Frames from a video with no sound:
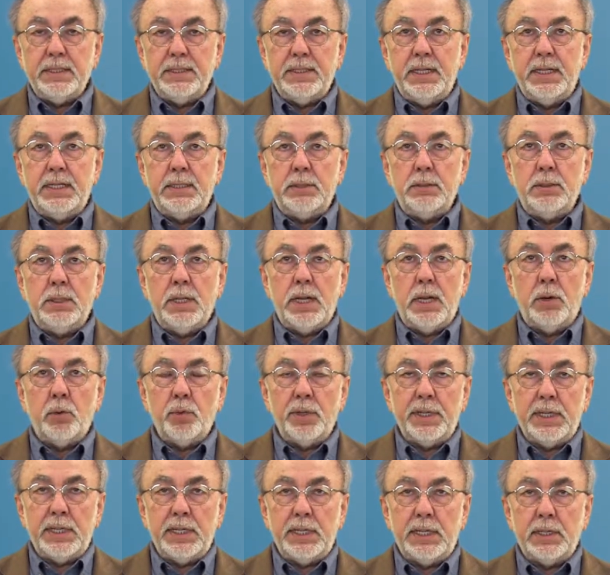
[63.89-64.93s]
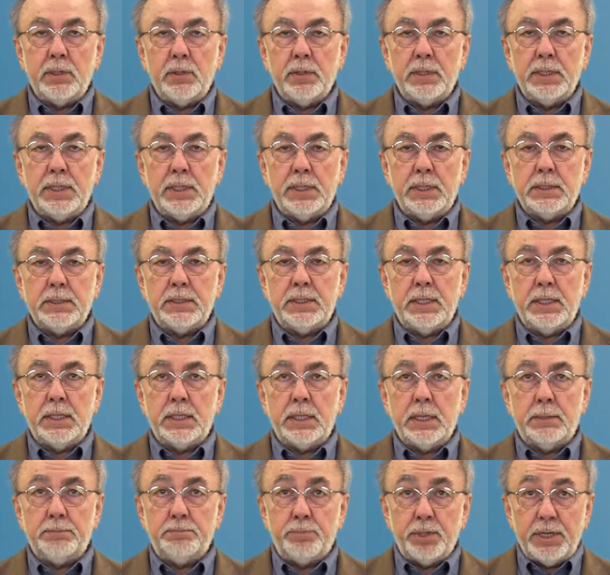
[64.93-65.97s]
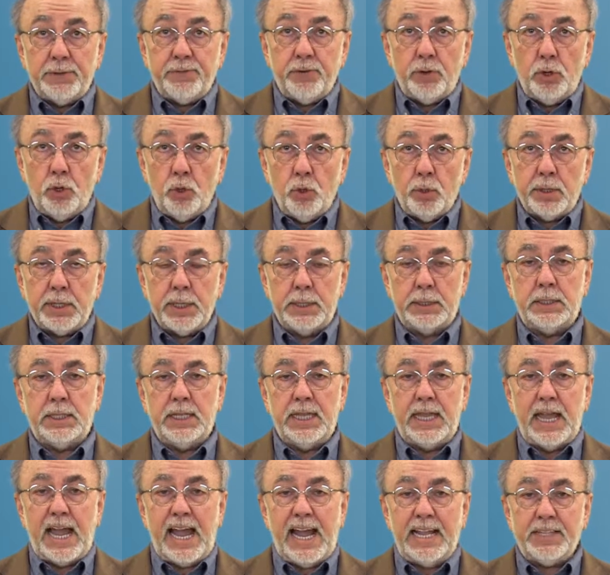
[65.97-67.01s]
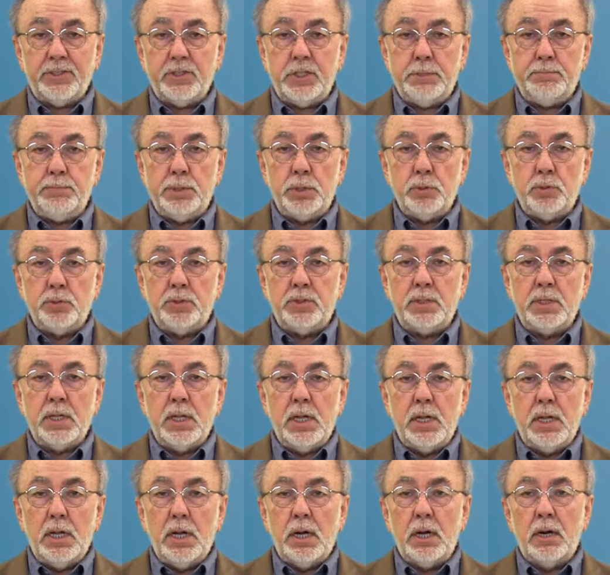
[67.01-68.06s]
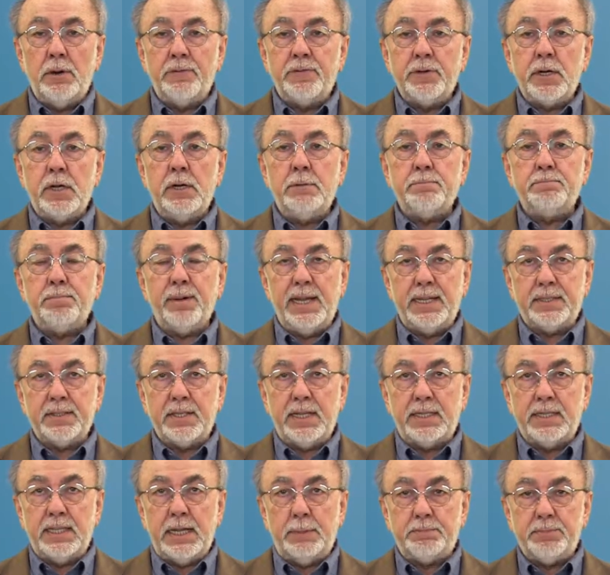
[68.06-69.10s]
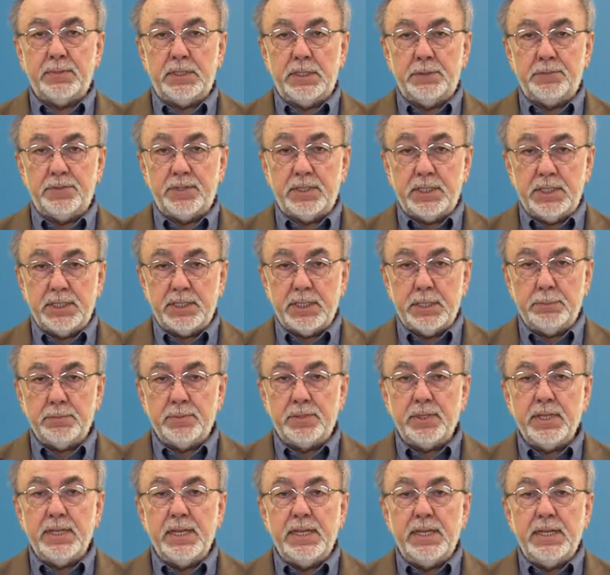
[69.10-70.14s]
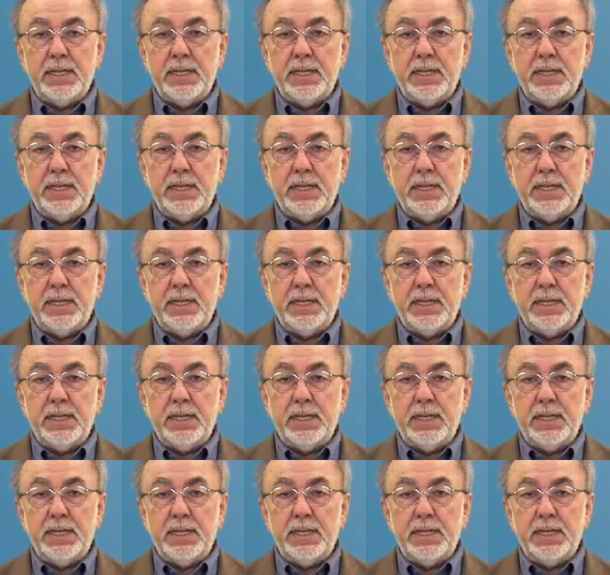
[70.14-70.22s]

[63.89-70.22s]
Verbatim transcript: Then we're going to take a brief look at the attributes of complex adaptive systems